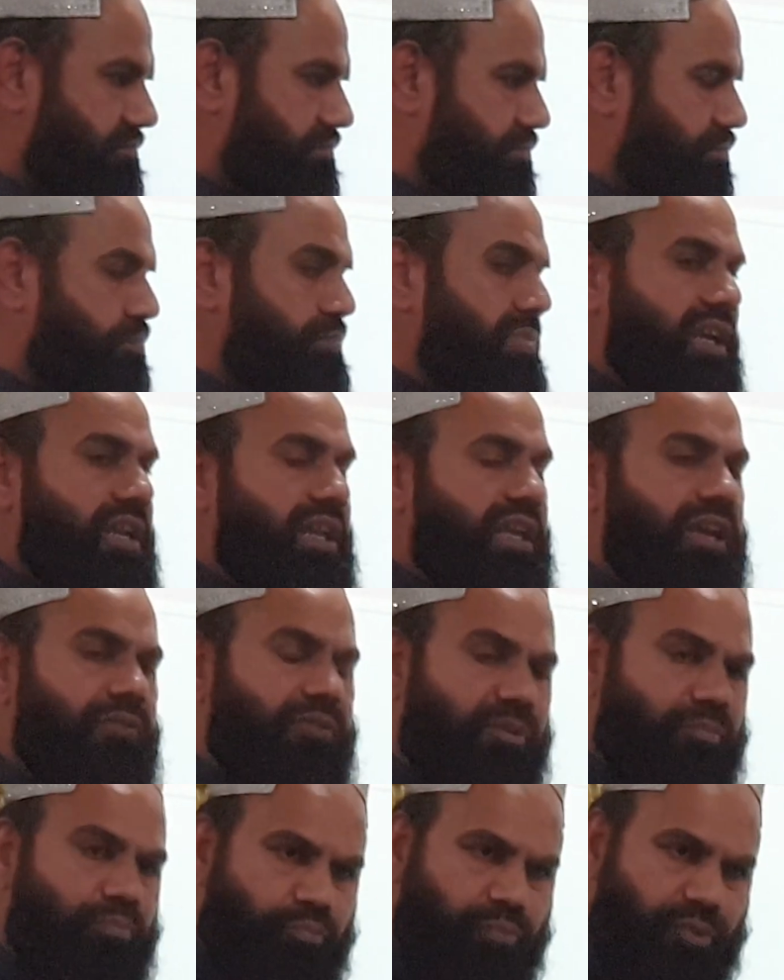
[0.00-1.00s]
But
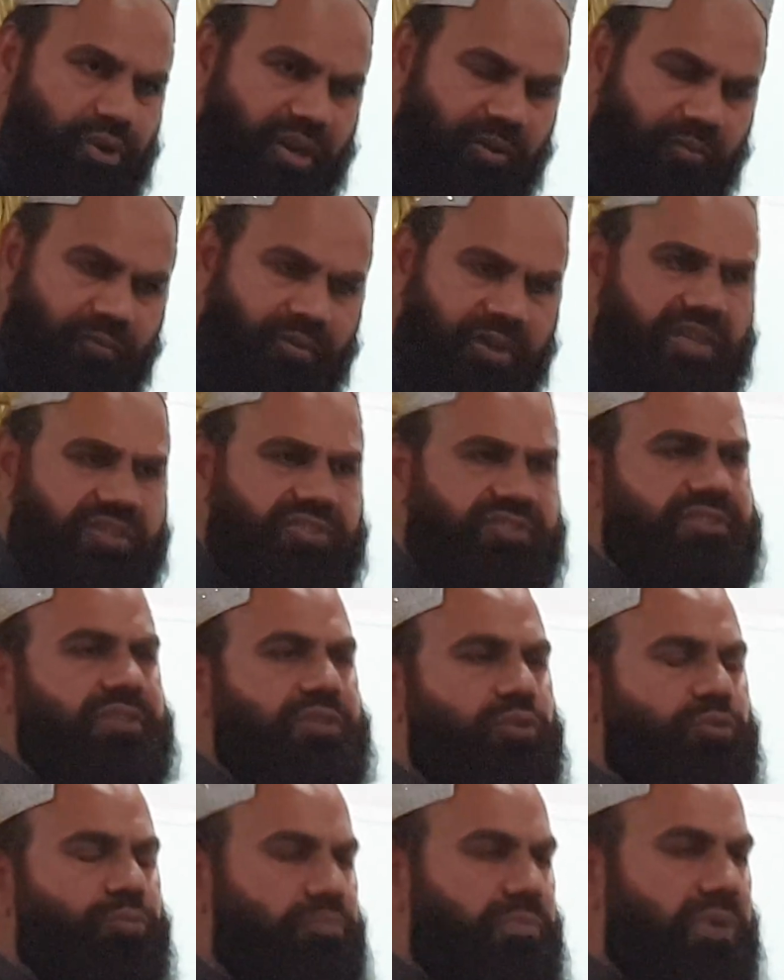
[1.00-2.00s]
in previous
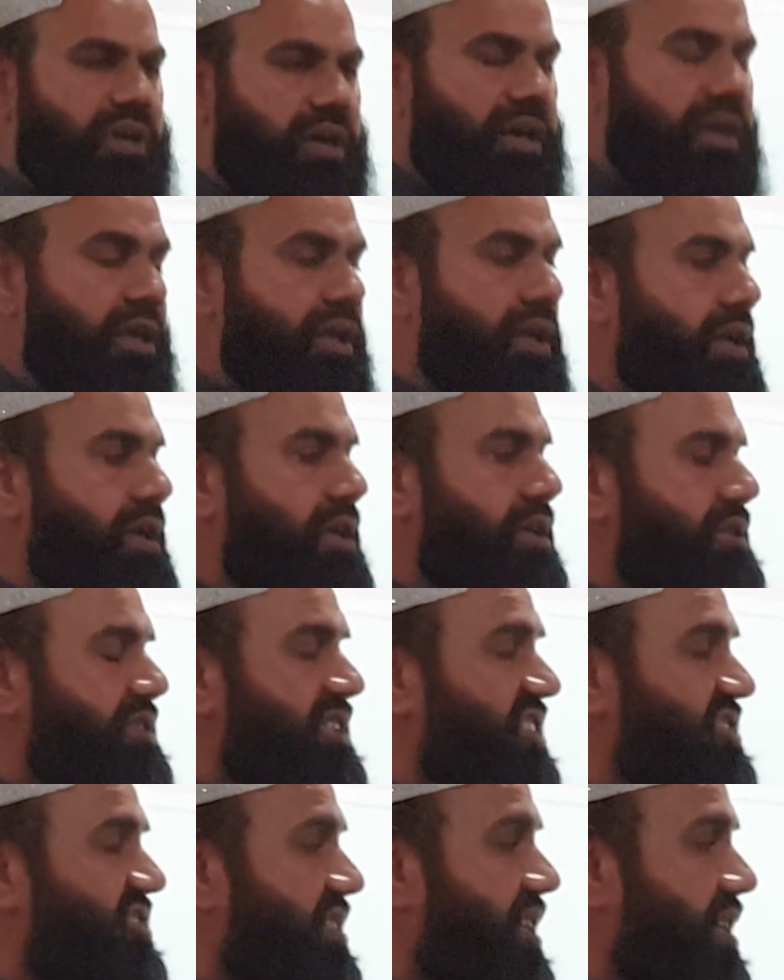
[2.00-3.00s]
ummah, the
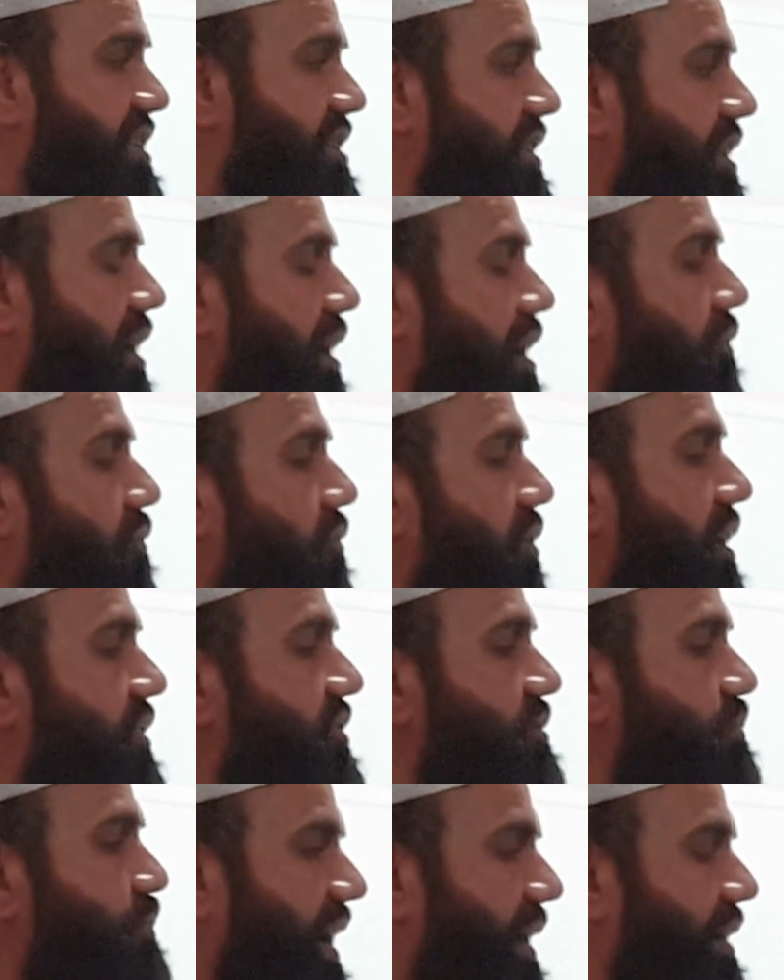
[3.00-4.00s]
sajda of
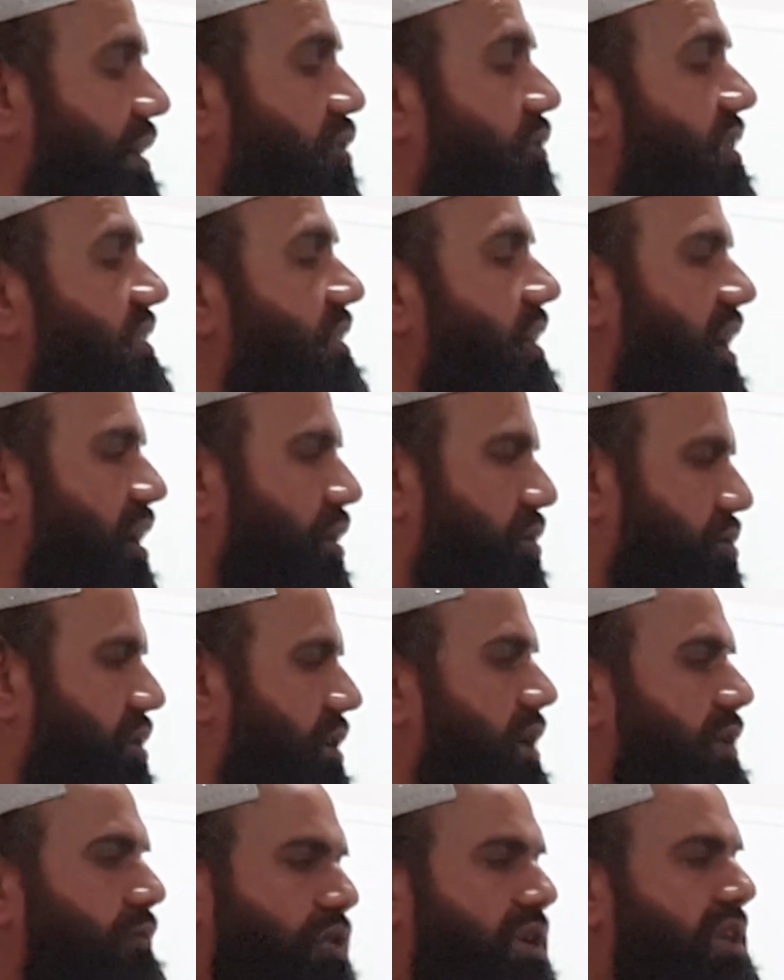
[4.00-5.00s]
respect was allowed.
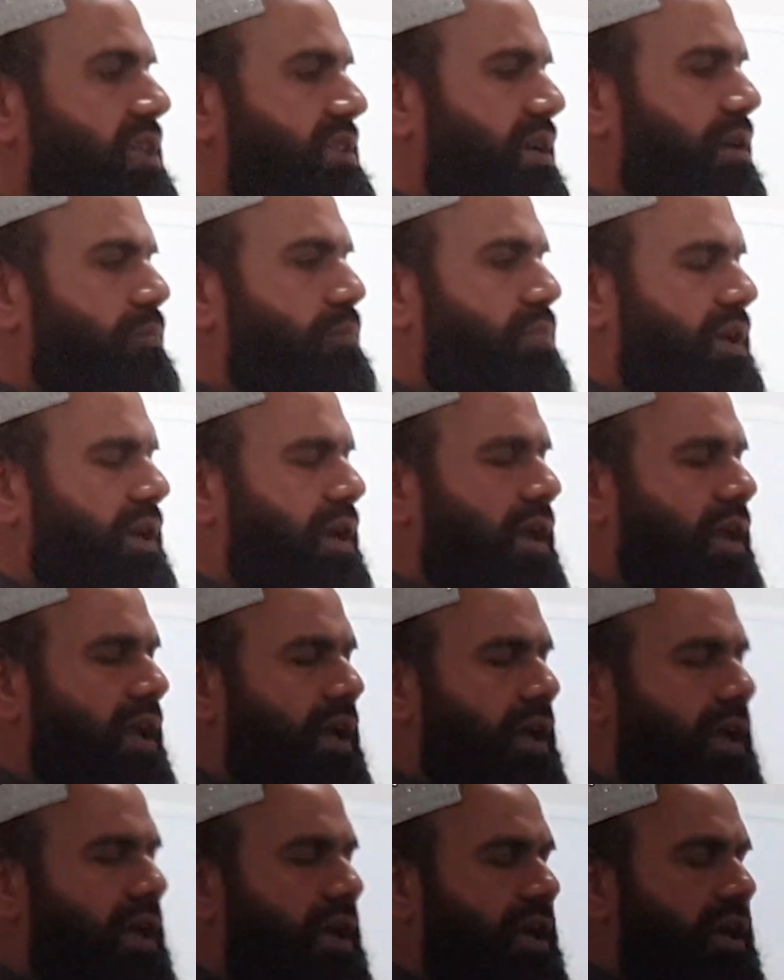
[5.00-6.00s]
For example,
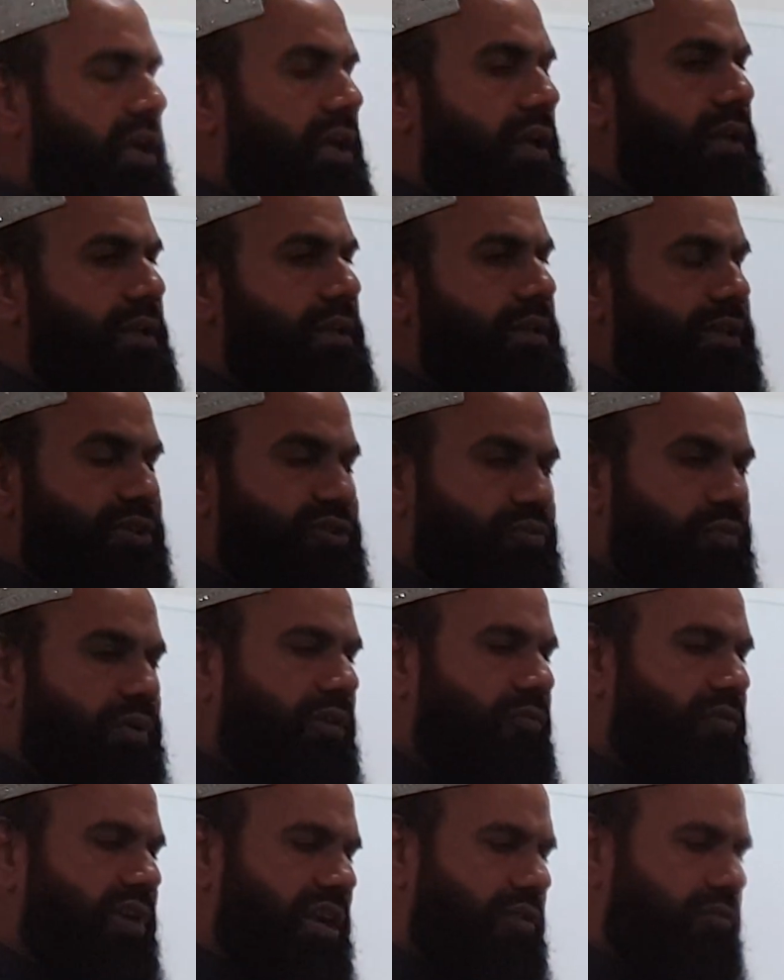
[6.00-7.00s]
that's why
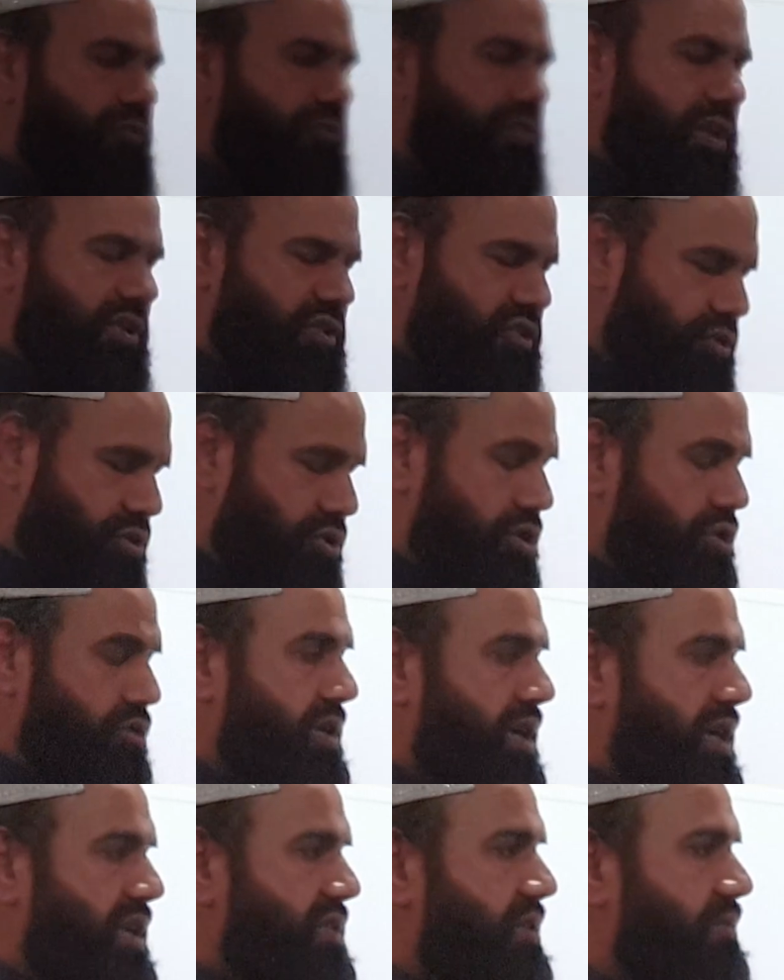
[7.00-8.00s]
it's good you
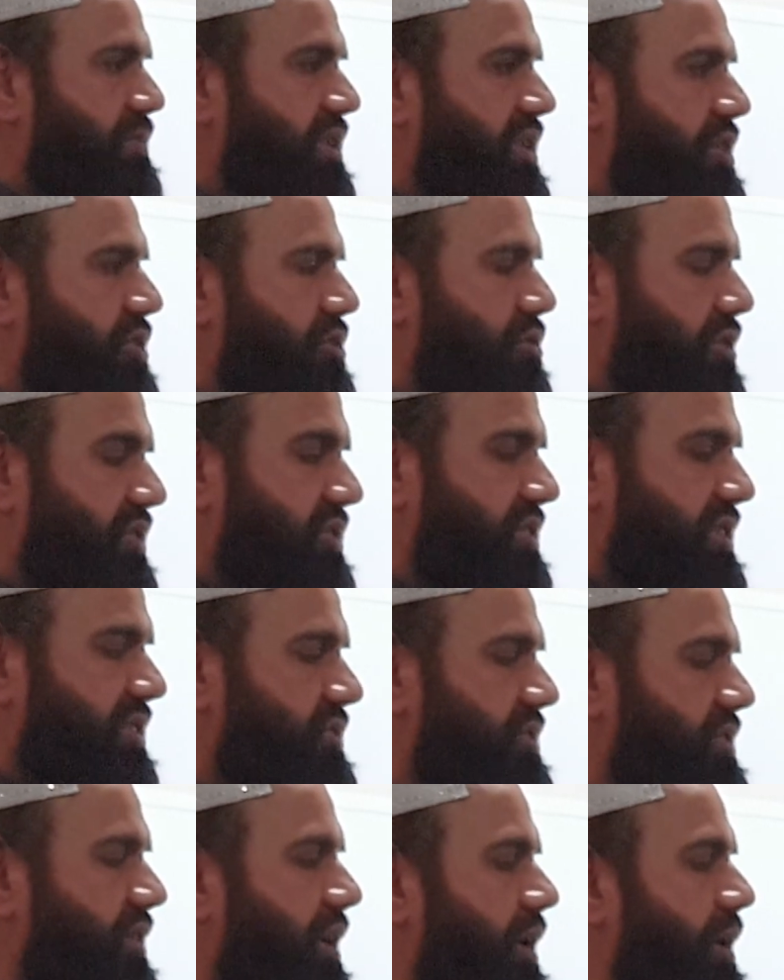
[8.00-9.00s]
ask me these
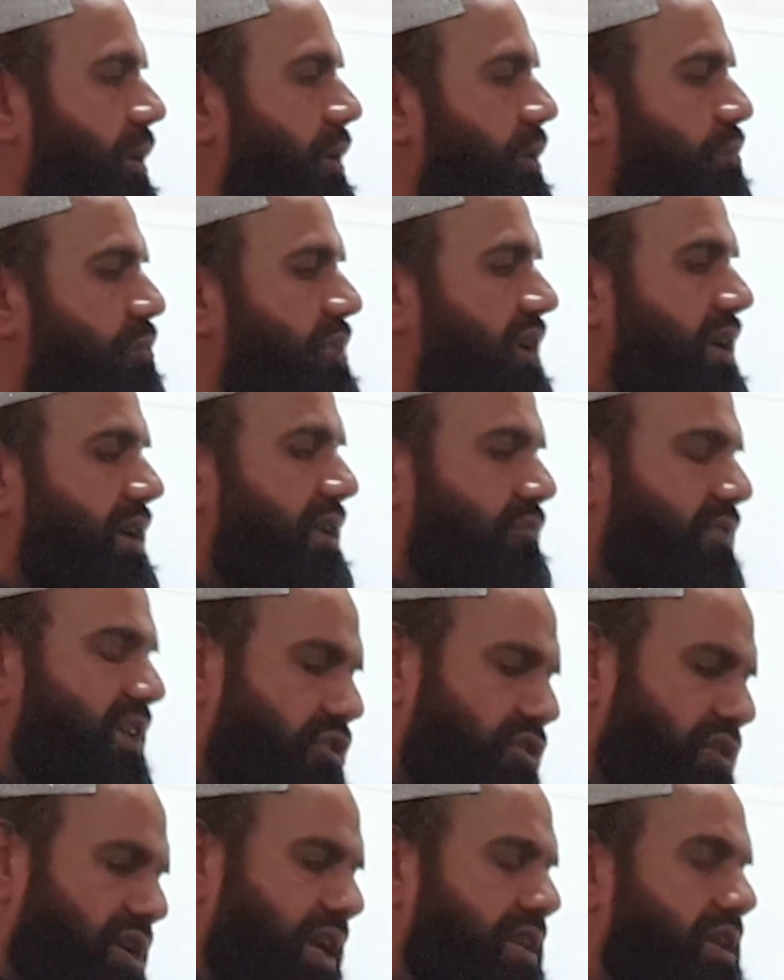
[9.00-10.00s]
questions, because when you
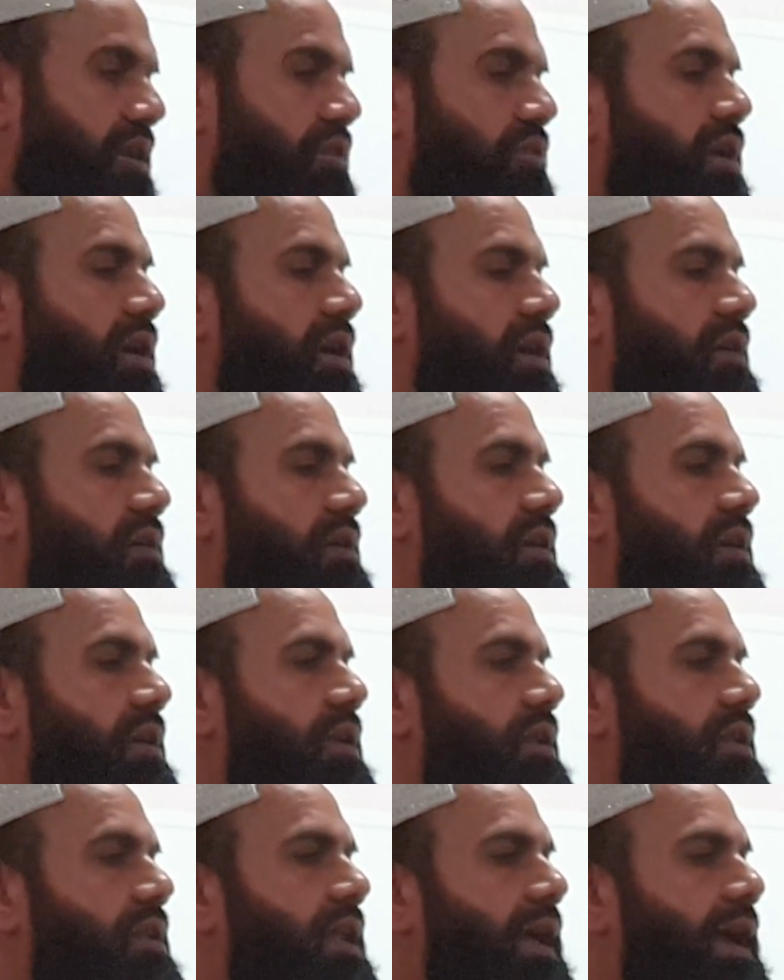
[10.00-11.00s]
read the Quran,
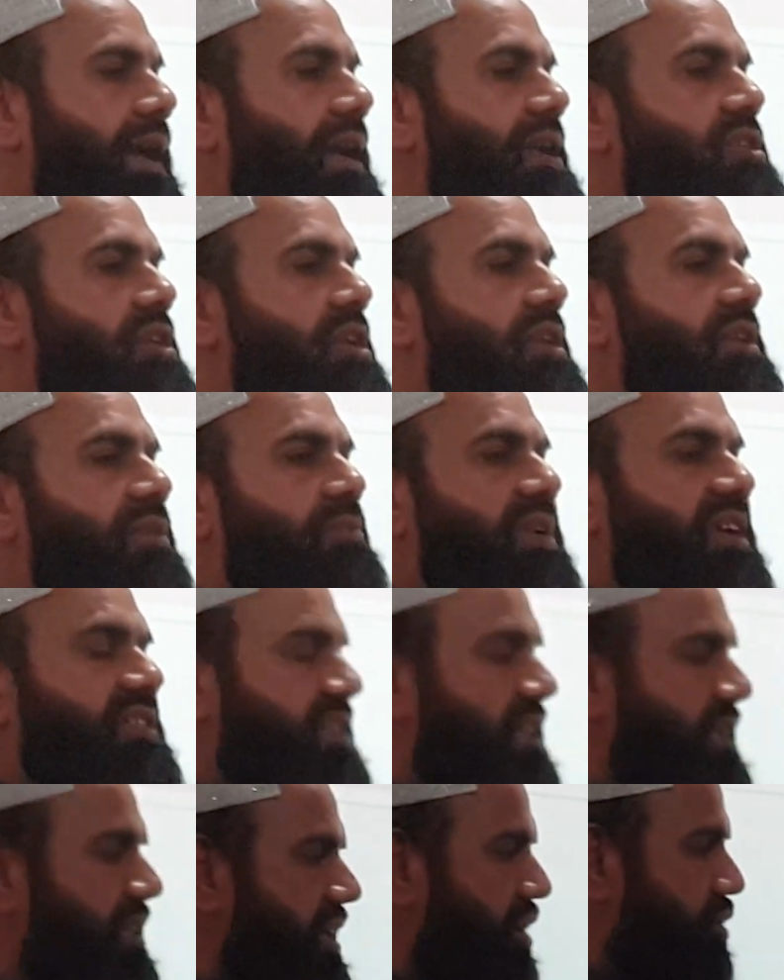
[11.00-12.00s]
angels, they make
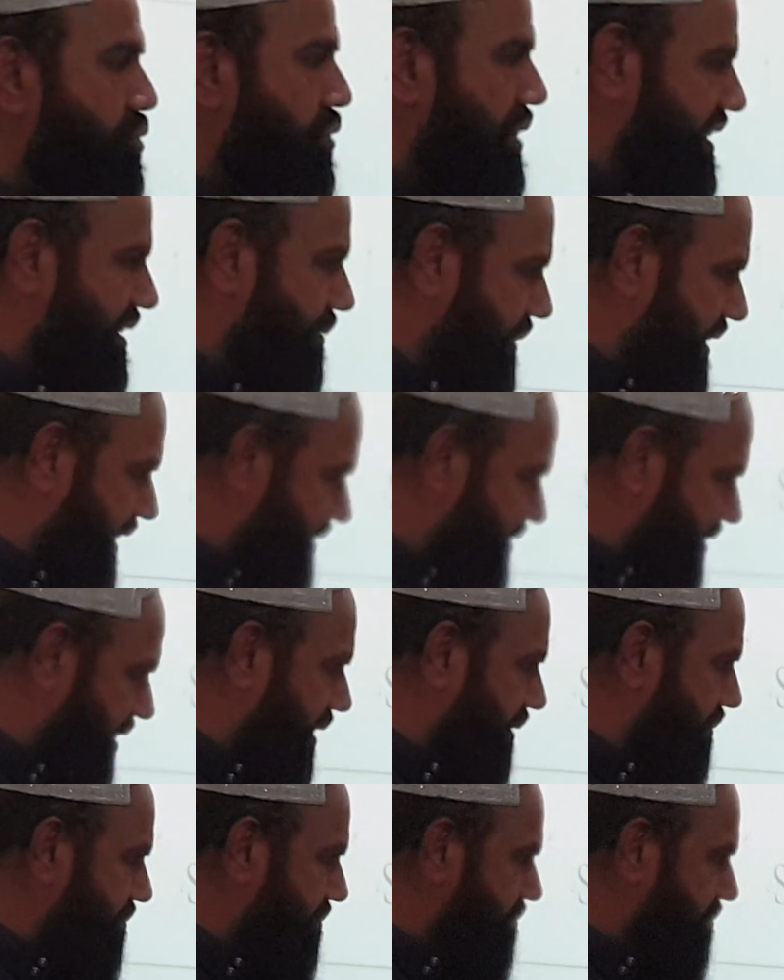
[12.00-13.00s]
sajda to Adam alayhi salam.